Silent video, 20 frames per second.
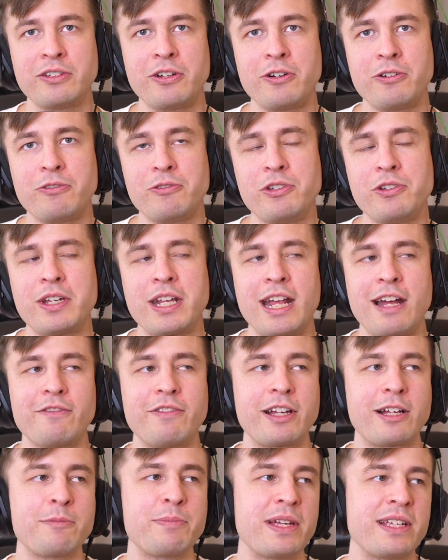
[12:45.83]
So you could
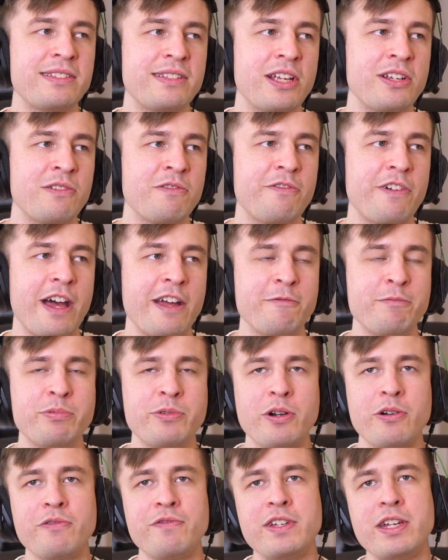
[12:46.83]
have like a PlayStation
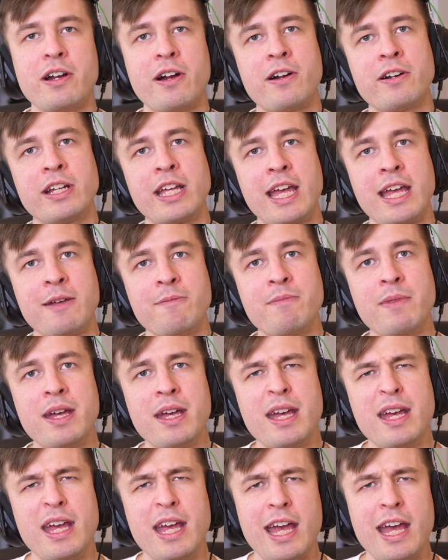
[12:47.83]
5 Pro VR game